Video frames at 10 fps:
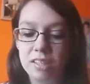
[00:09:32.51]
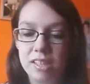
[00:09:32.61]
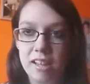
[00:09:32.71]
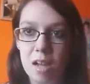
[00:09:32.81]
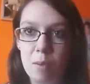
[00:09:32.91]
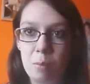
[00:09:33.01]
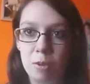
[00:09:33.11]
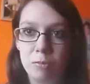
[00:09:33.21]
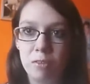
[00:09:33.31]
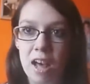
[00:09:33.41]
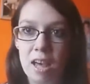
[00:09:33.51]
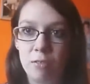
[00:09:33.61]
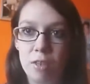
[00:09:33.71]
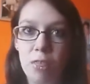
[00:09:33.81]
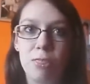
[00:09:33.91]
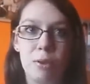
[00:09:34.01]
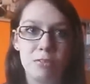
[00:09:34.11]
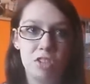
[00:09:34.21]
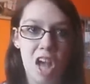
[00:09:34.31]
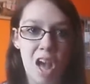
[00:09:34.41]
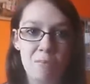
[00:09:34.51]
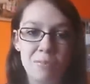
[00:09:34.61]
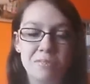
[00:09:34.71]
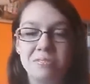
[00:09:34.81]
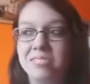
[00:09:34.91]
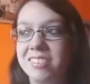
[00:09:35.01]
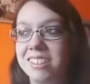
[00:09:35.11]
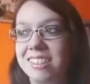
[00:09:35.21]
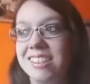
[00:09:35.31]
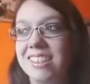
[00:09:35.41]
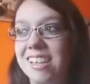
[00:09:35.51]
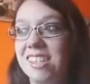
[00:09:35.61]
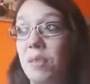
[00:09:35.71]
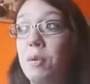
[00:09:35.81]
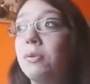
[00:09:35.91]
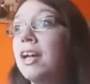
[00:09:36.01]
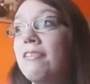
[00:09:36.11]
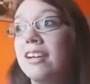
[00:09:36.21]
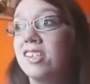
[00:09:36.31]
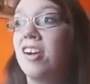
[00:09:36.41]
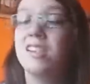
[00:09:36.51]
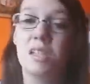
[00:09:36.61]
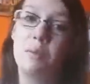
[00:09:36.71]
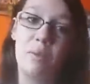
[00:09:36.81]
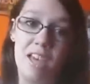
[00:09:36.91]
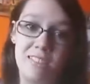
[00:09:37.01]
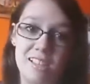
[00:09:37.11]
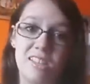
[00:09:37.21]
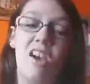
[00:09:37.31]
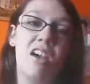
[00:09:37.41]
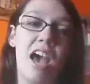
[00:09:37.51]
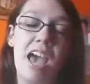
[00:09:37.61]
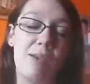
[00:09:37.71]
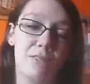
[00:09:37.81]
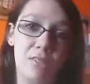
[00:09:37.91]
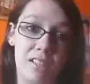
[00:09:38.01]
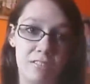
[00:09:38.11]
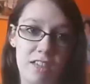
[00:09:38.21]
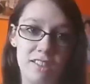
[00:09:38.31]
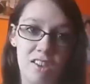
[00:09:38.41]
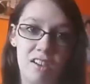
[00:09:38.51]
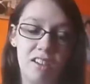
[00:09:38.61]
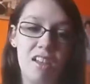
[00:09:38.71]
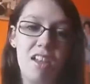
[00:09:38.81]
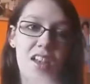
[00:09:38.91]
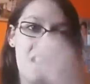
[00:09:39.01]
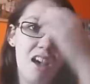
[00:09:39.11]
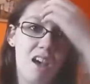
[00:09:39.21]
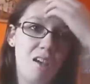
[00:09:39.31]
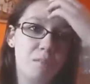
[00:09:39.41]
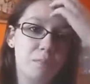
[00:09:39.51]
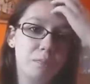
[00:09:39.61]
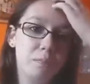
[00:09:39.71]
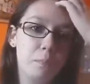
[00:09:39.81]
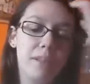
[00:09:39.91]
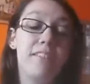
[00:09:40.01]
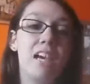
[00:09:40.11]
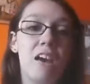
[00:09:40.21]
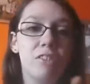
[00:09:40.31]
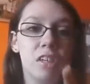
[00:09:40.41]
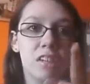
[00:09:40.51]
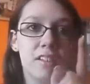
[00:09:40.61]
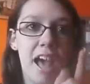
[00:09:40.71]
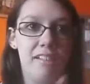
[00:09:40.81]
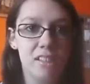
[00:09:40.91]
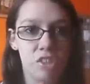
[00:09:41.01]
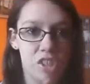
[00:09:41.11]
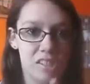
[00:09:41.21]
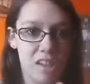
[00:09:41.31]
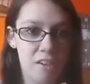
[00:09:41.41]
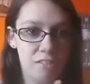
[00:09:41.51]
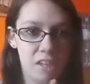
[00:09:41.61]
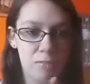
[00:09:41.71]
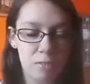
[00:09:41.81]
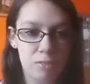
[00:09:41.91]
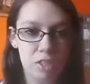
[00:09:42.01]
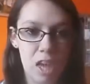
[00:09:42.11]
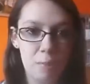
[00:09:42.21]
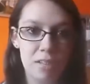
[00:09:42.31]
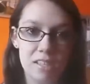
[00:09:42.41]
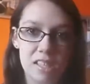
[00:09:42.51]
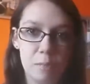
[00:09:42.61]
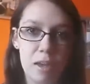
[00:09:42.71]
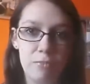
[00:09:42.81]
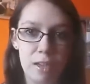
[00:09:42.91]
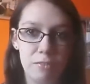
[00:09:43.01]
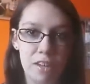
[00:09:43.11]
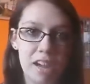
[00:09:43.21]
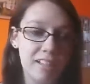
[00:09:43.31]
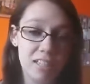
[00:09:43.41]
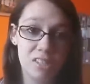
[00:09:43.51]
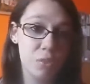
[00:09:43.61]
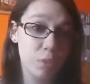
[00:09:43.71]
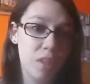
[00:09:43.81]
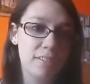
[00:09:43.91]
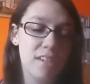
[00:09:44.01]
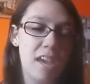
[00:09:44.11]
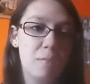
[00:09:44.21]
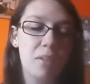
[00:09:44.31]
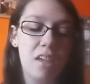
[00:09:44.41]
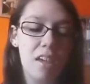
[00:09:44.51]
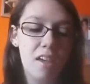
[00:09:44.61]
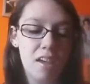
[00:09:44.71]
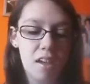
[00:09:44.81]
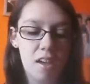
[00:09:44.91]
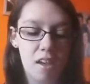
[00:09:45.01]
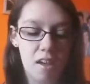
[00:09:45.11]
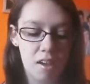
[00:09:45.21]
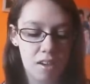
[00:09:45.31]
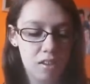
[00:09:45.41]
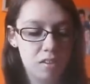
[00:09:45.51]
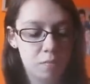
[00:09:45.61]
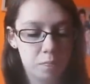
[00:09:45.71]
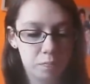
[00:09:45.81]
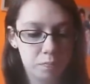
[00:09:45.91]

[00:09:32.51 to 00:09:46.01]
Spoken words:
Daylight by Maroon 5. Thrift Shop. Some people love that song, some people hate that song. I absolutely love that song. But the cover, Alex G's cover of Thrift Shop, that's my favorite. I listen to it all the time.